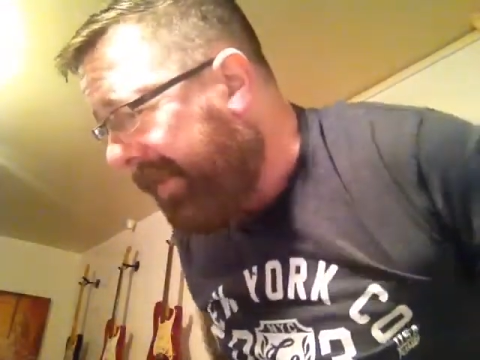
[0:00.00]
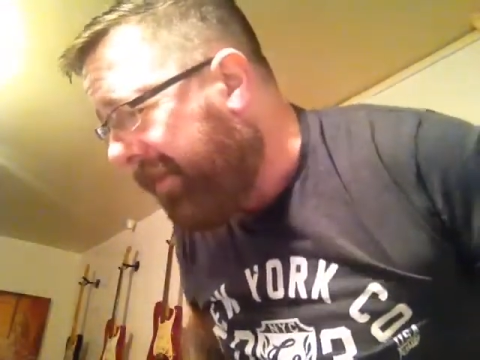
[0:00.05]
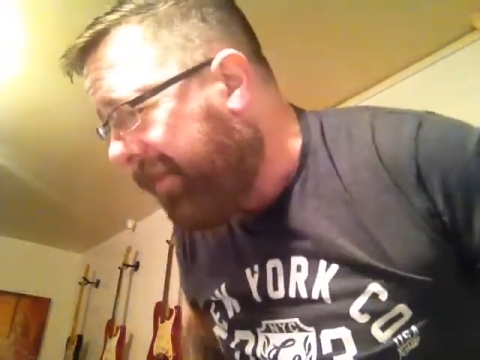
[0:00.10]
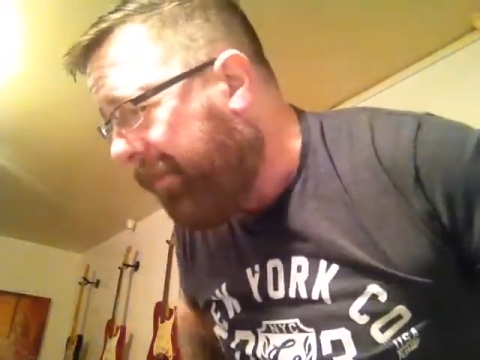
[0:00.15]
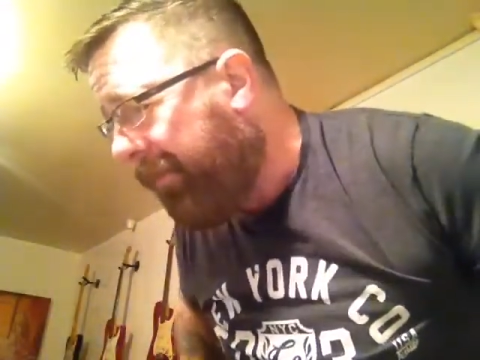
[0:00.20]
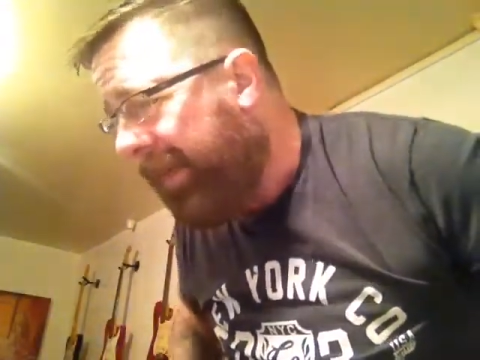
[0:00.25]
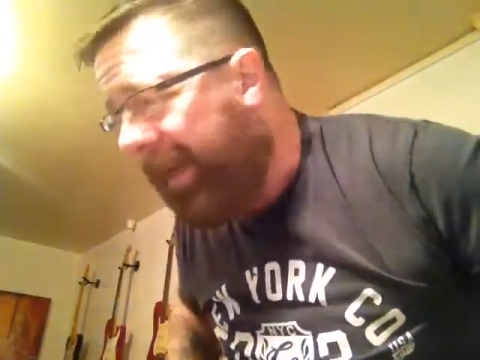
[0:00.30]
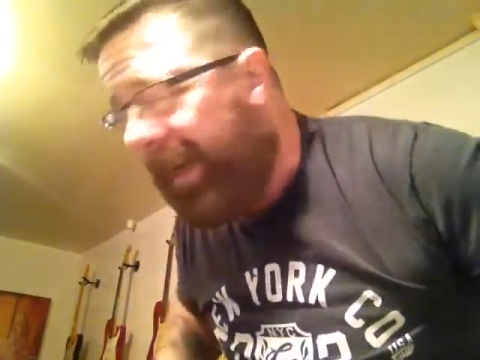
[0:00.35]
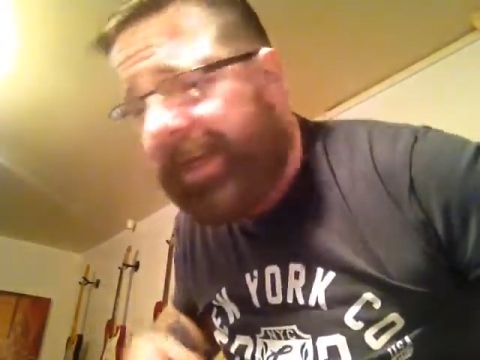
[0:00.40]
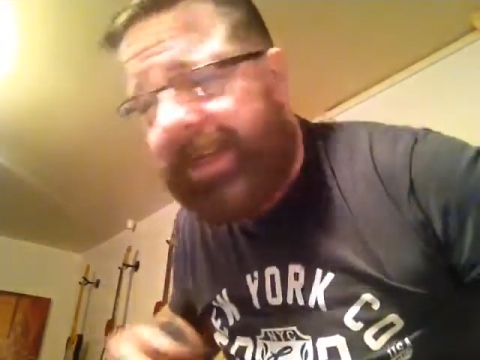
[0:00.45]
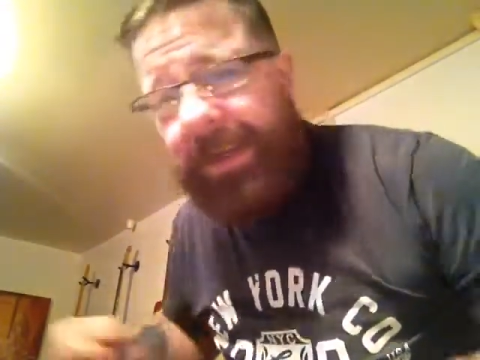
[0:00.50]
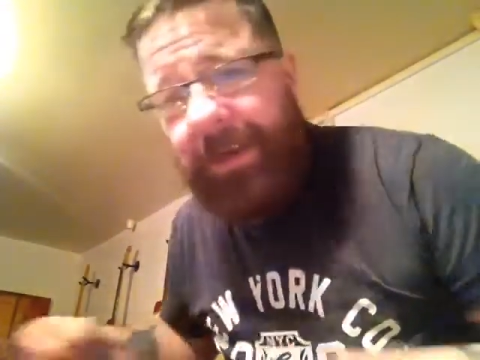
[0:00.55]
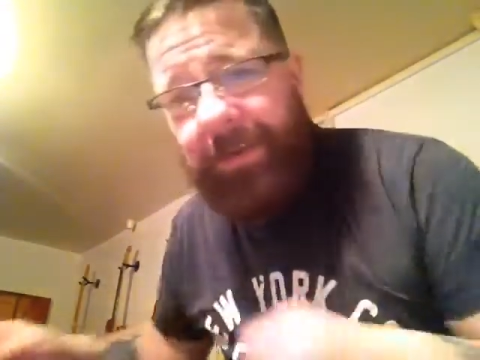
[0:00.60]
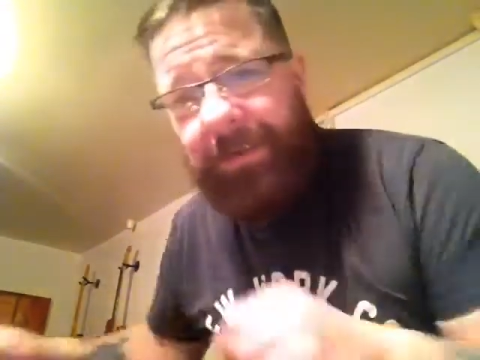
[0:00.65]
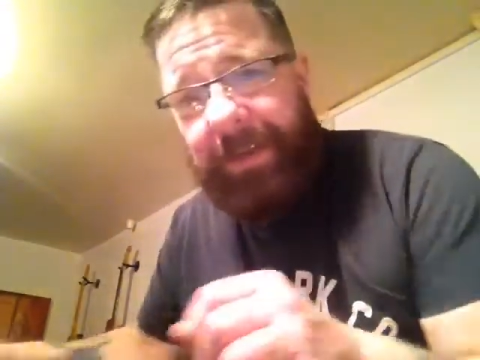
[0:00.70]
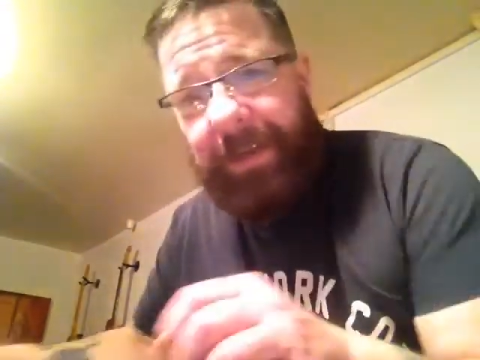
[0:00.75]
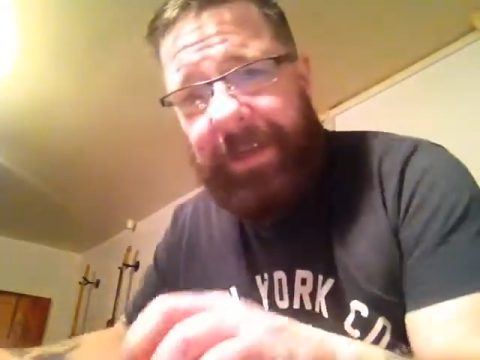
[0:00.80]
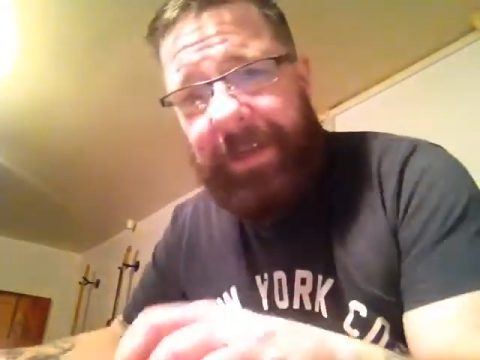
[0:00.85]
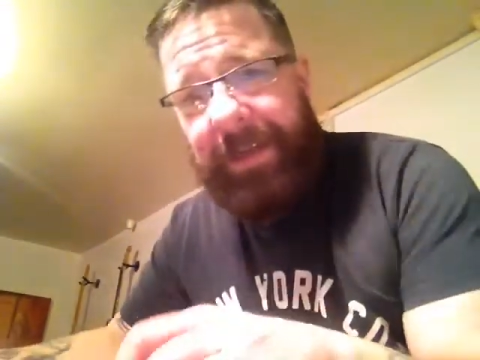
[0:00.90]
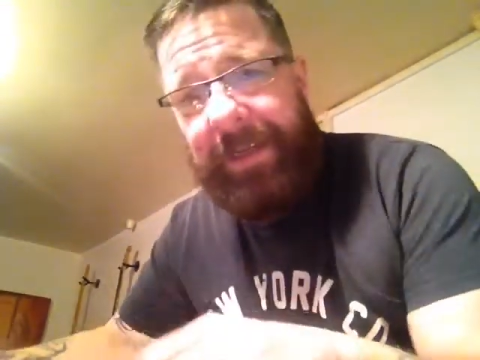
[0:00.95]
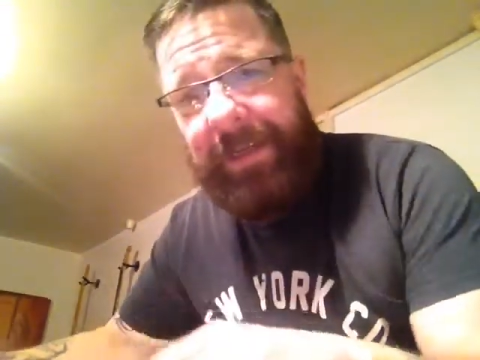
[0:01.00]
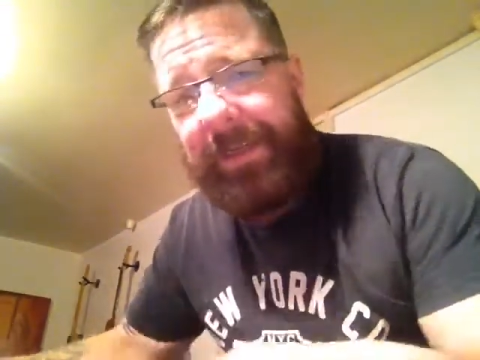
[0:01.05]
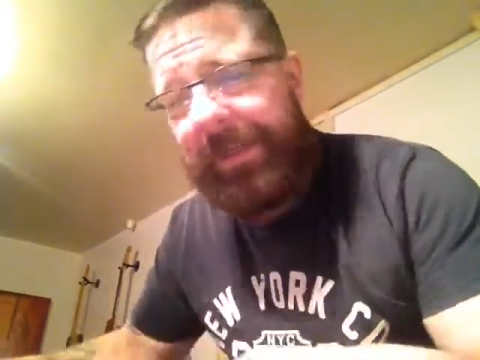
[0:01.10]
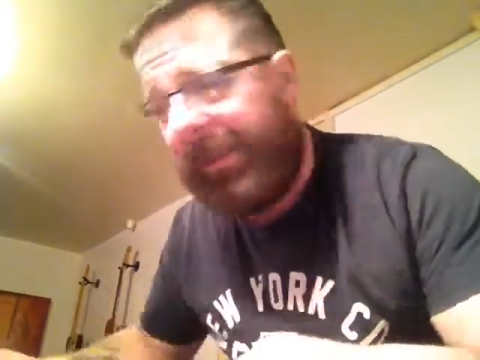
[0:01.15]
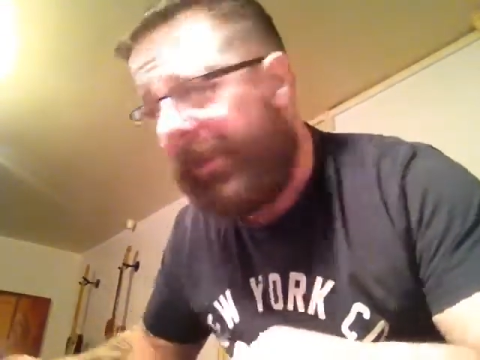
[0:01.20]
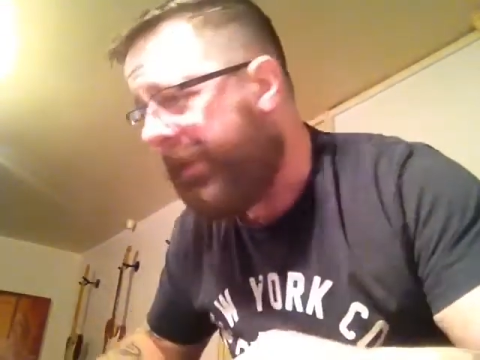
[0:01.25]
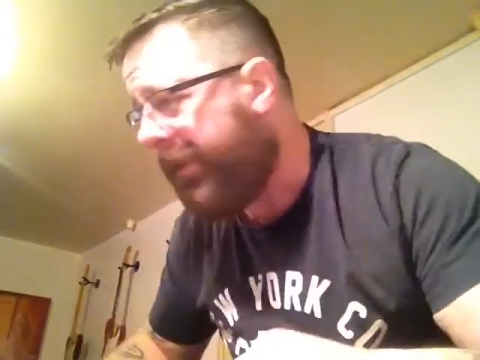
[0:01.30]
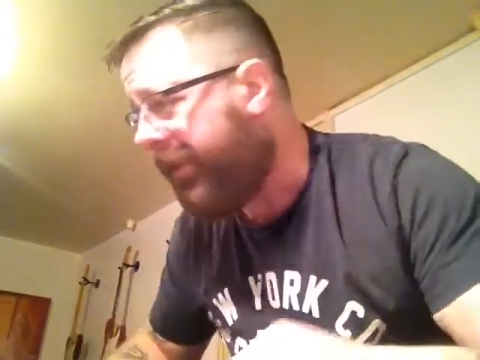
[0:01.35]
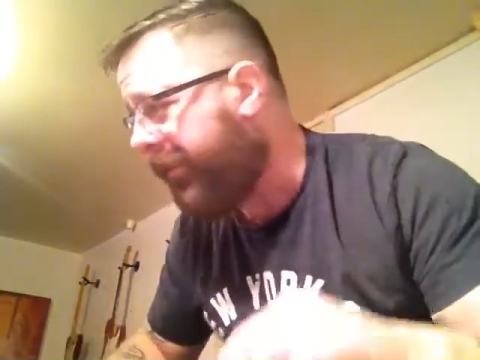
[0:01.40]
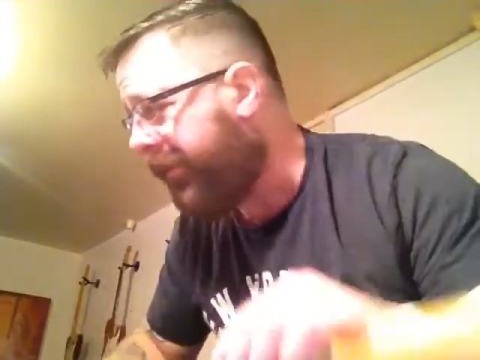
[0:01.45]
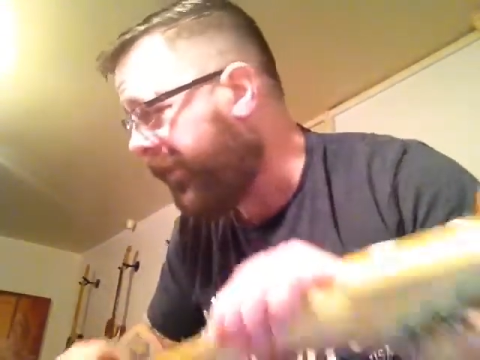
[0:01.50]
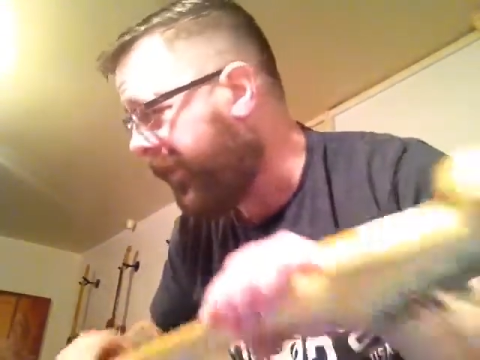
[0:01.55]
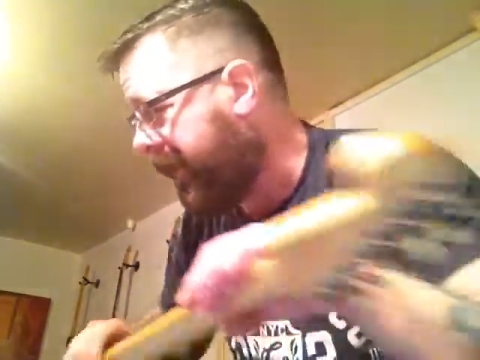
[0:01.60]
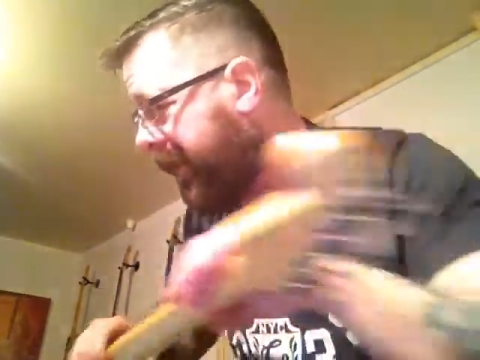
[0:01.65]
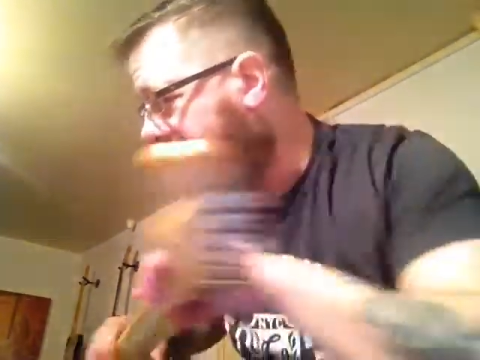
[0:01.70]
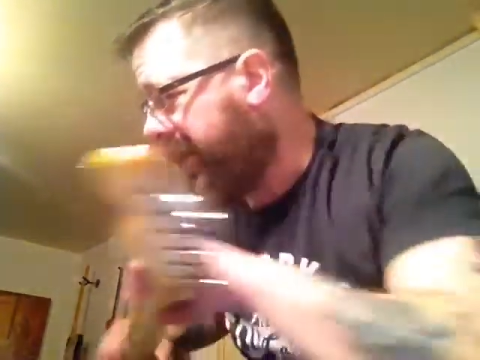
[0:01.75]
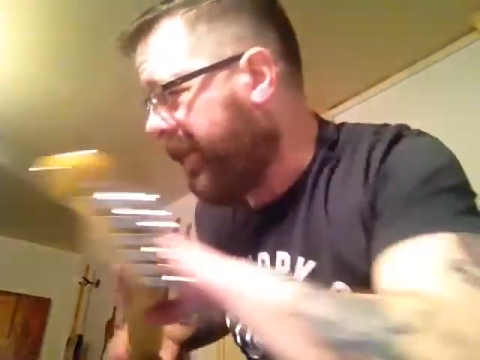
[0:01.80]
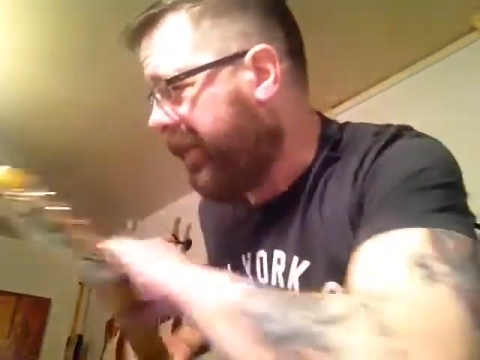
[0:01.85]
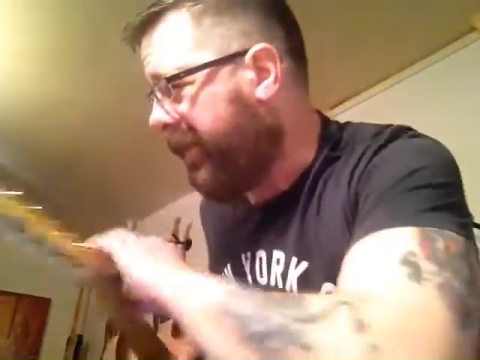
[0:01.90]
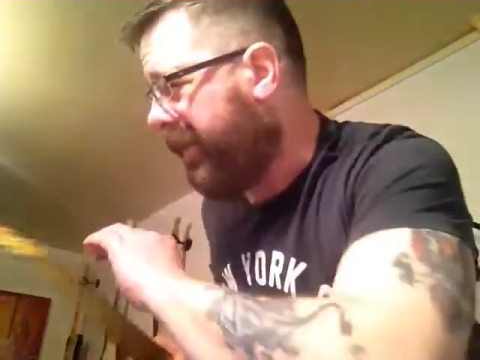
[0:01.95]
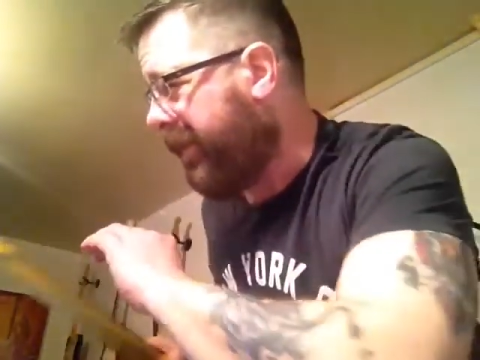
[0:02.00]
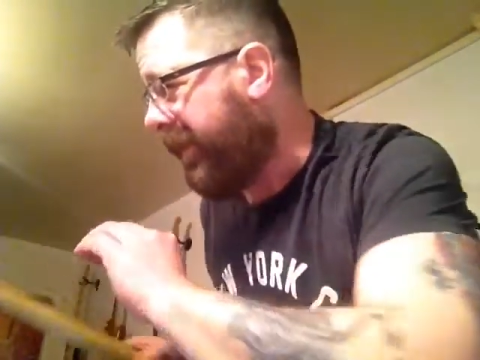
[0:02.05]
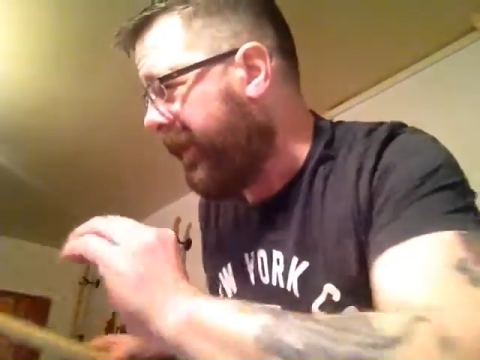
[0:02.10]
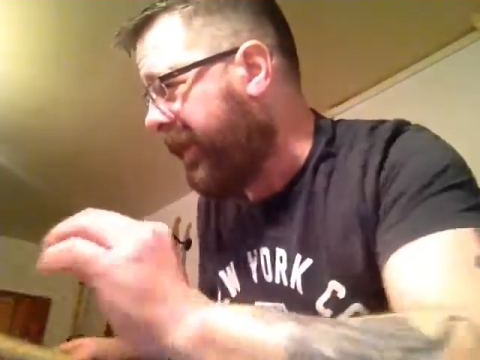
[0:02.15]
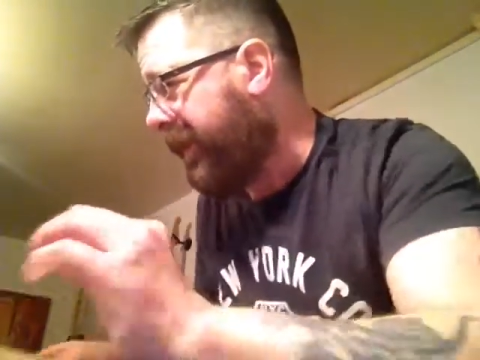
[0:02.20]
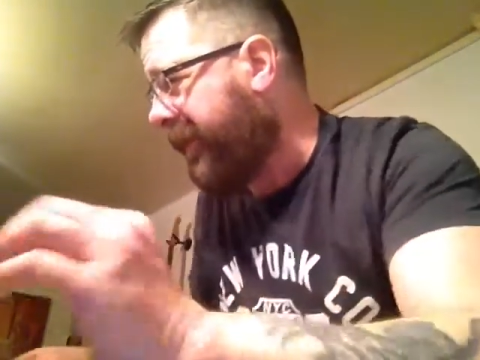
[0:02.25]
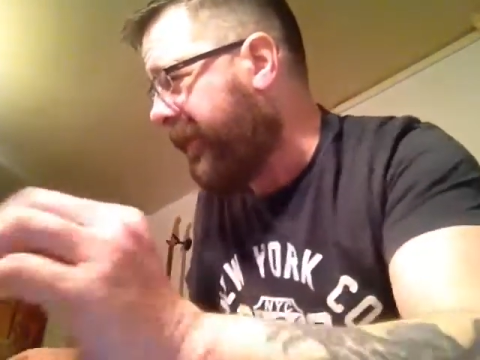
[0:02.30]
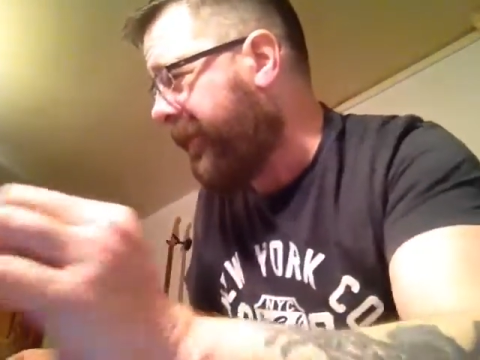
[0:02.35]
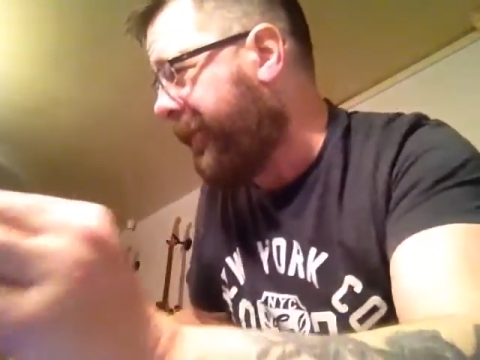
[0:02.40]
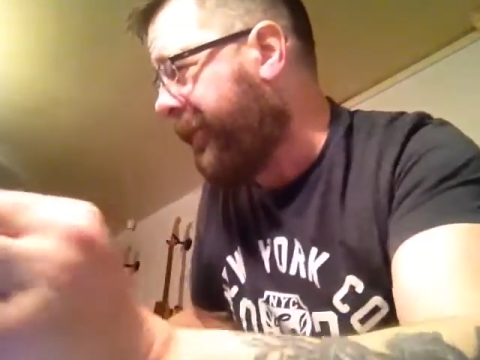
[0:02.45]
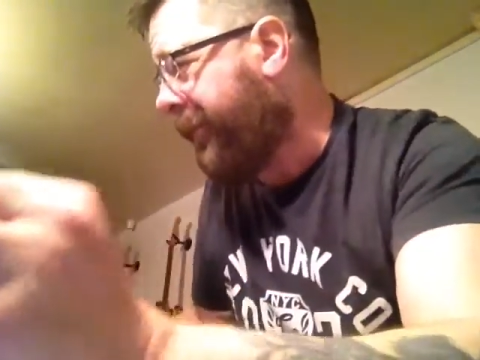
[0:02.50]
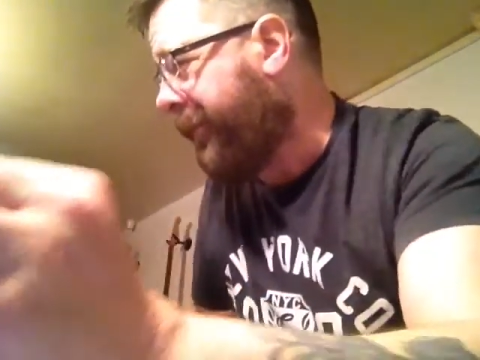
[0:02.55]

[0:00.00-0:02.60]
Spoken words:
to go back on the guitar now.